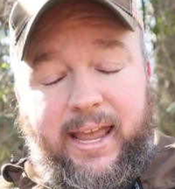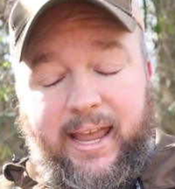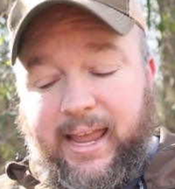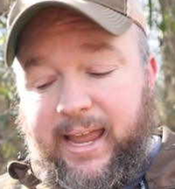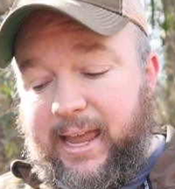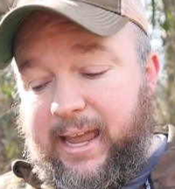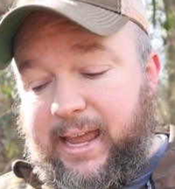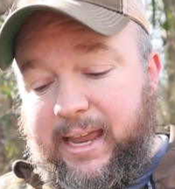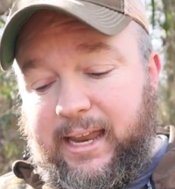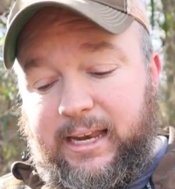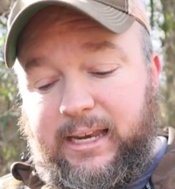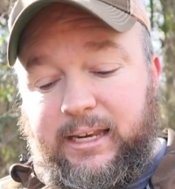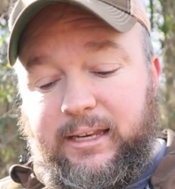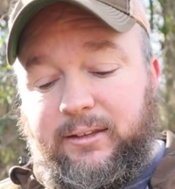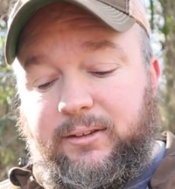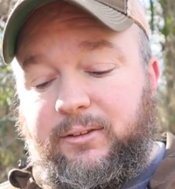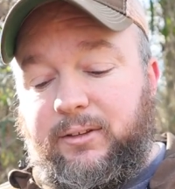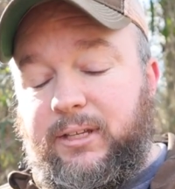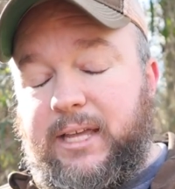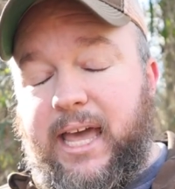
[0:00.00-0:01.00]

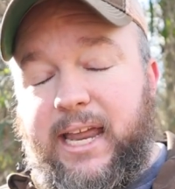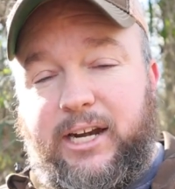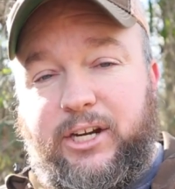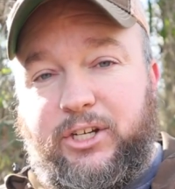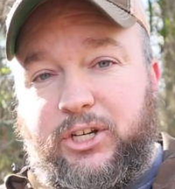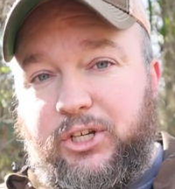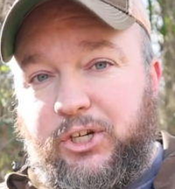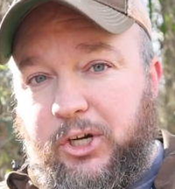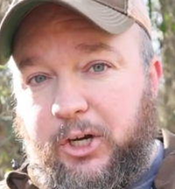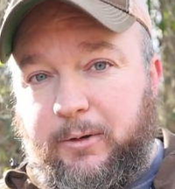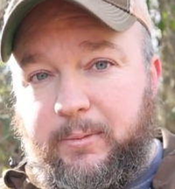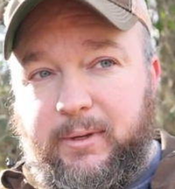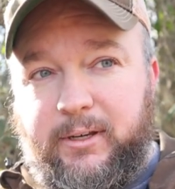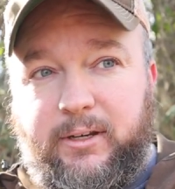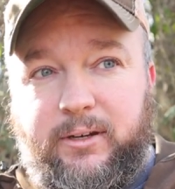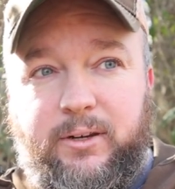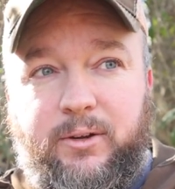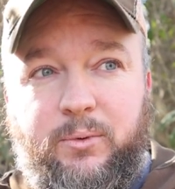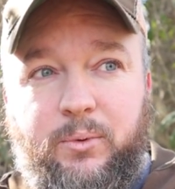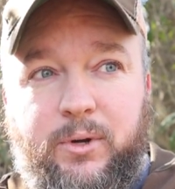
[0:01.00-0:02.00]
and kind of
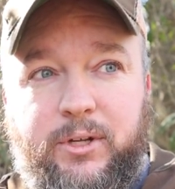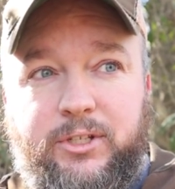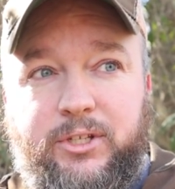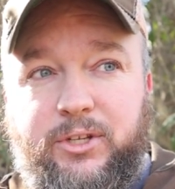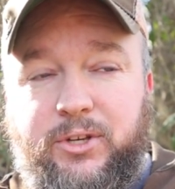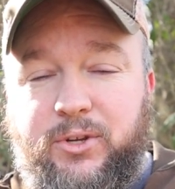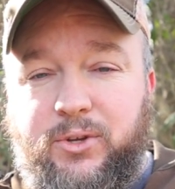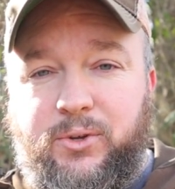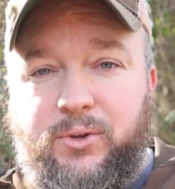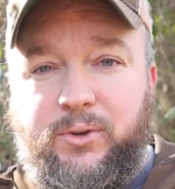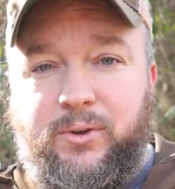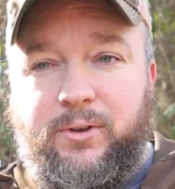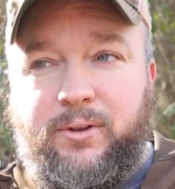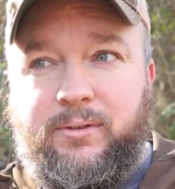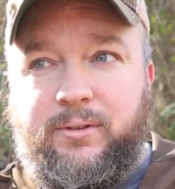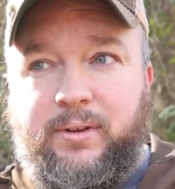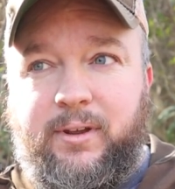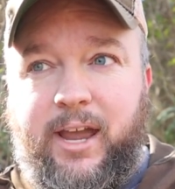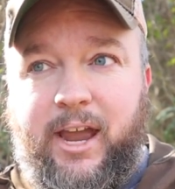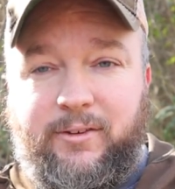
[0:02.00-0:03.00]
determine what to do
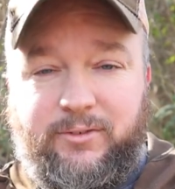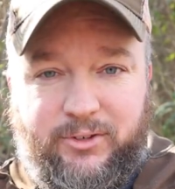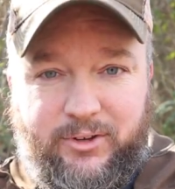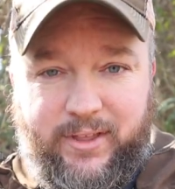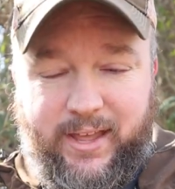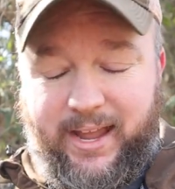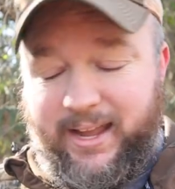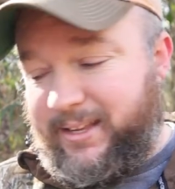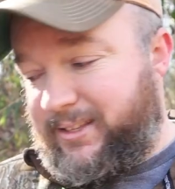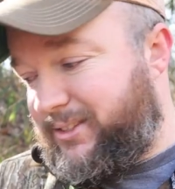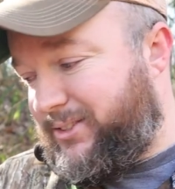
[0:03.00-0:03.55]
after that.